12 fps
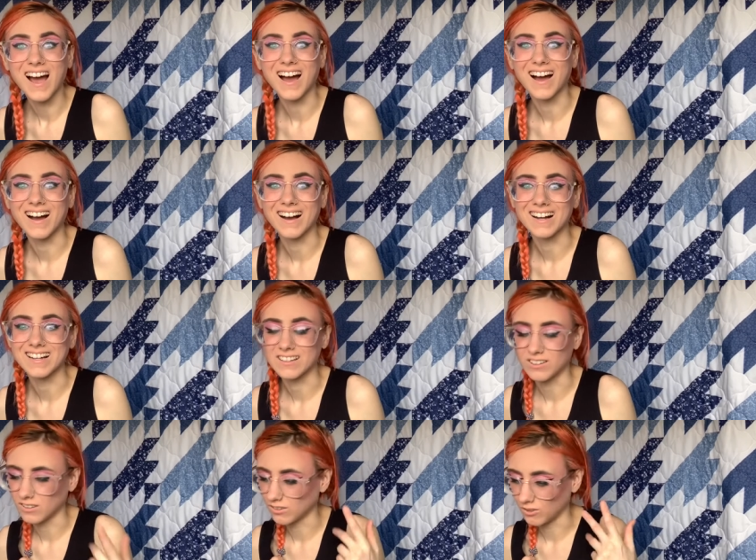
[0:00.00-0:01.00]
uh,
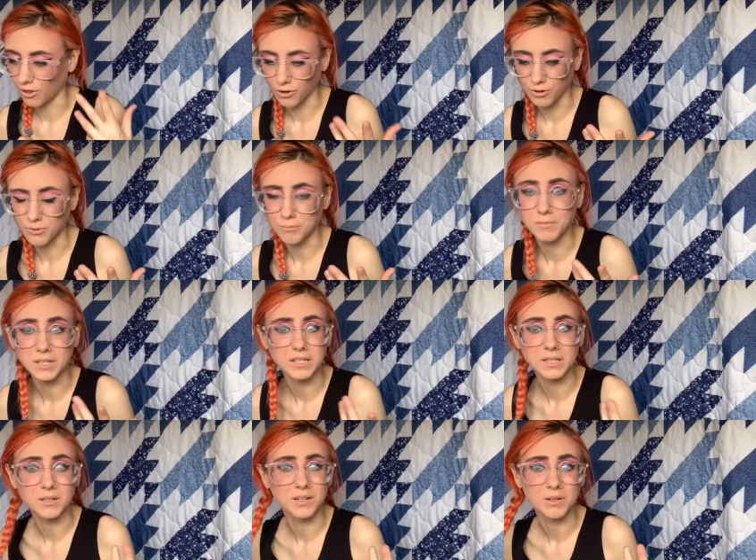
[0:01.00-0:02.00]
they're
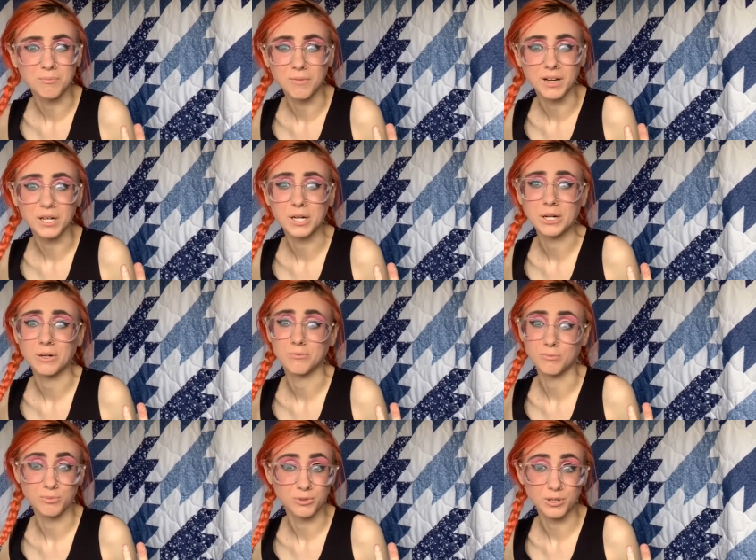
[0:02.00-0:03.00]
making my hair
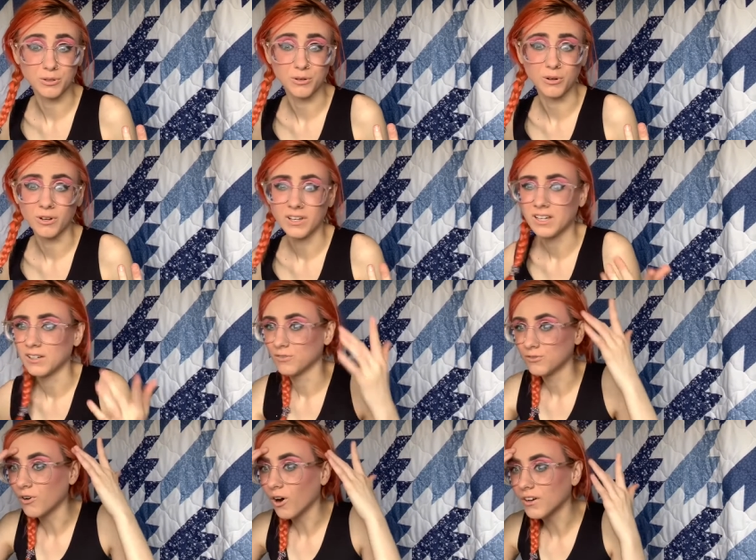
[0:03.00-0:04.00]
brittle,
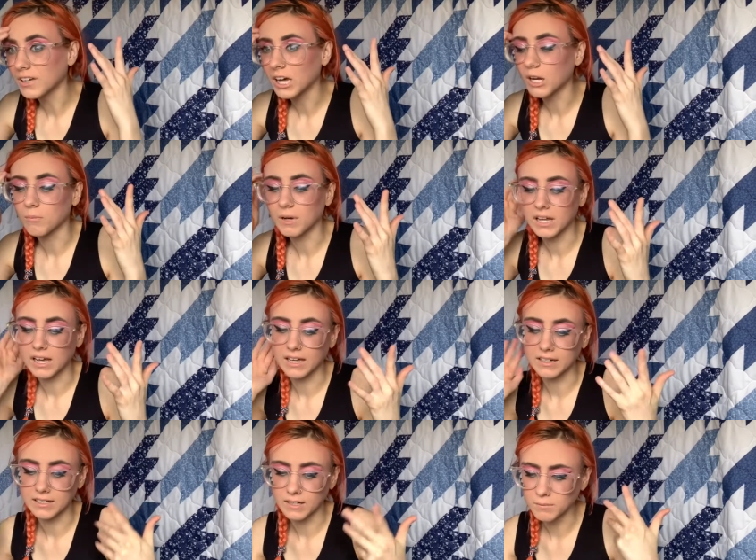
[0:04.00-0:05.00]
falling out of my head,
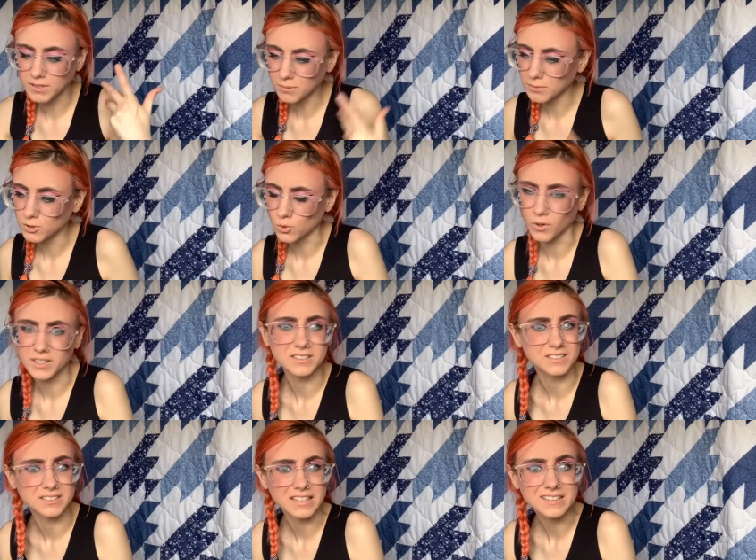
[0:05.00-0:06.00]
and I'm gonna be
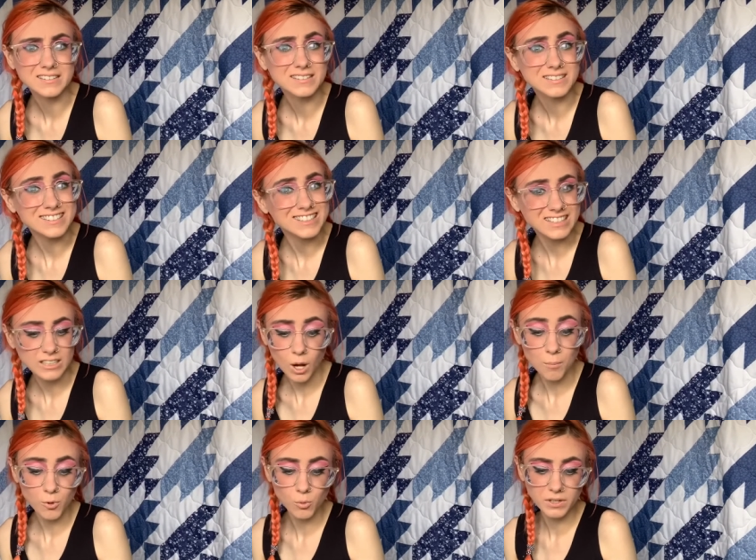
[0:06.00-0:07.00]
26 in a
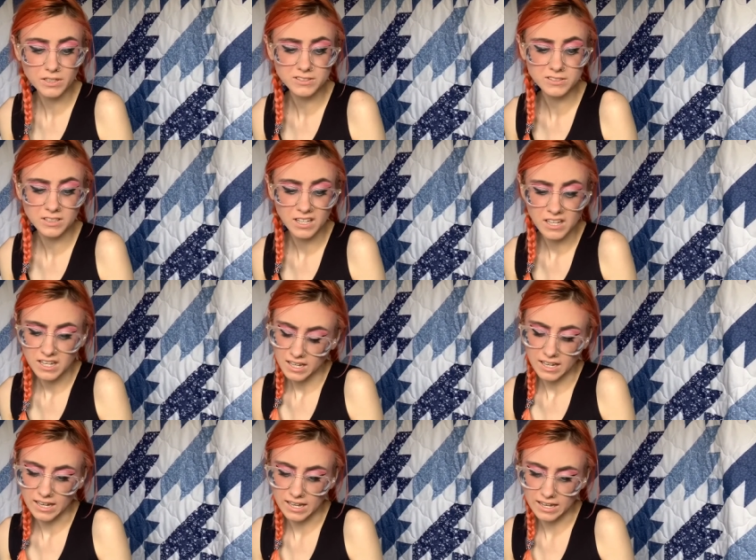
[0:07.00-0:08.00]
couple weeks.
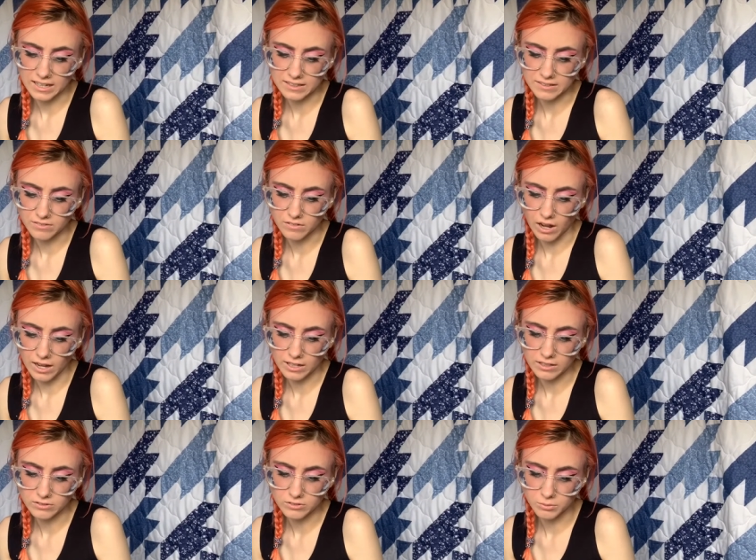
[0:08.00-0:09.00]
And
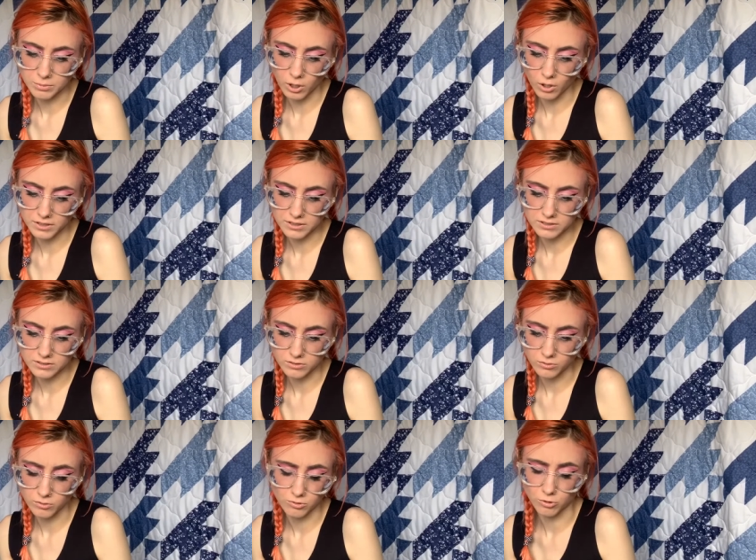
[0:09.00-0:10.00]
I, to be honest,
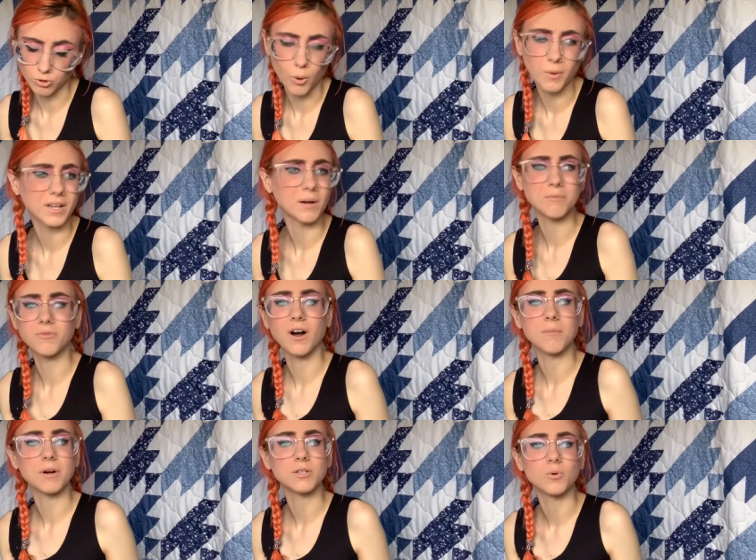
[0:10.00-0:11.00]
growing up thought
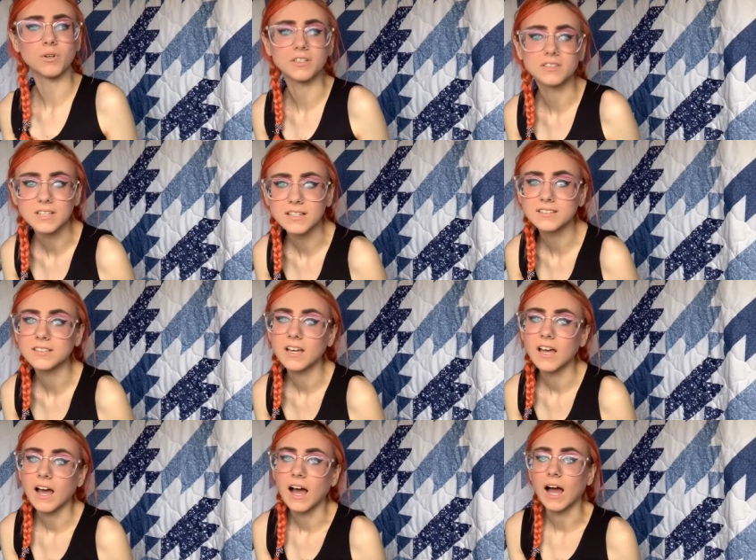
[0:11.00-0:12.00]
by 26,
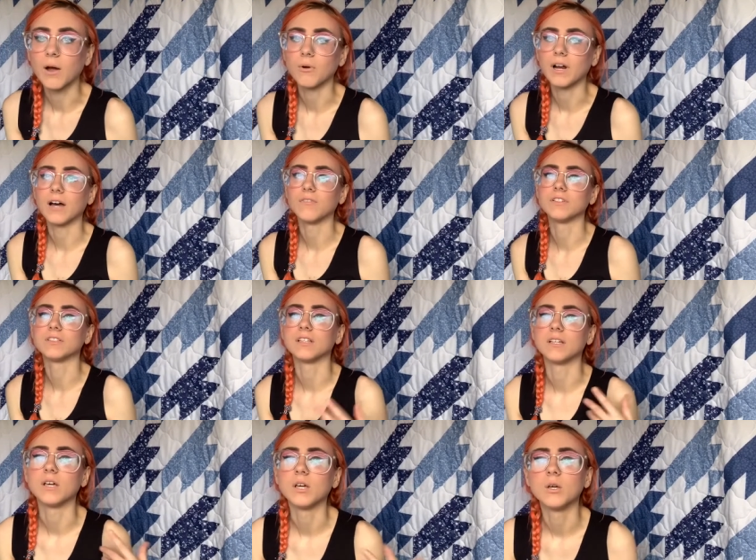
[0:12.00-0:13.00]
I would have this
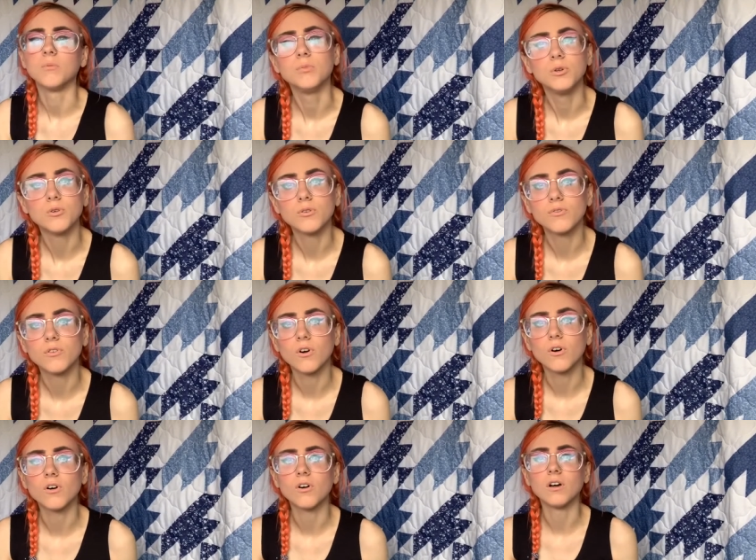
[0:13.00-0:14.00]
like
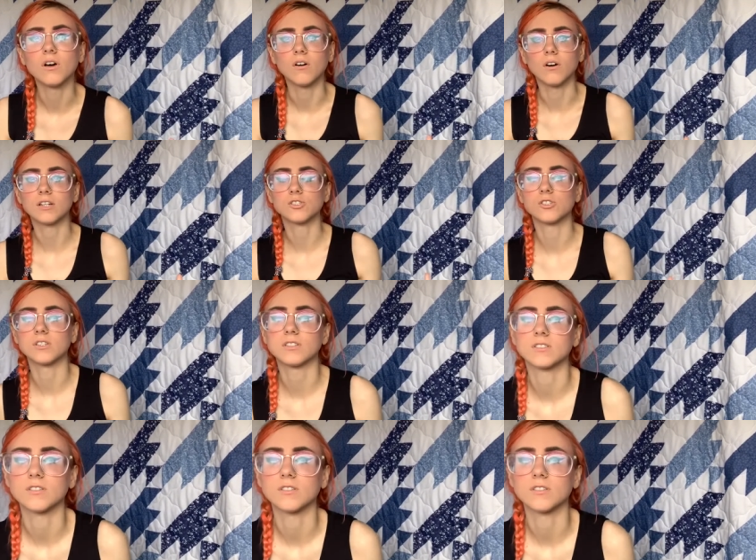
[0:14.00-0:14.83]
beautiful, luscious, I